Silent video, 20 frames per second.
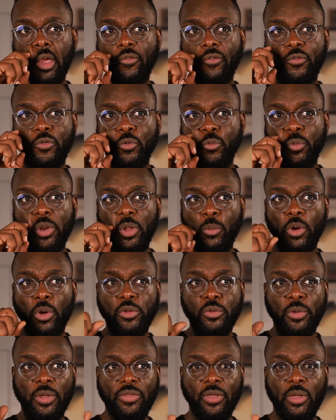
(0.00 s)
if you really
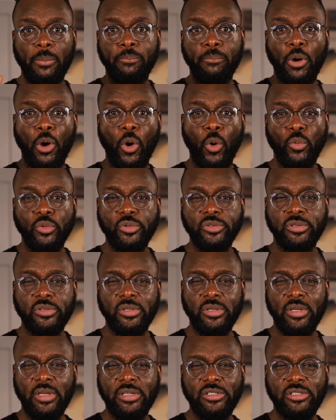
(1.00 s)
want to do anything in post,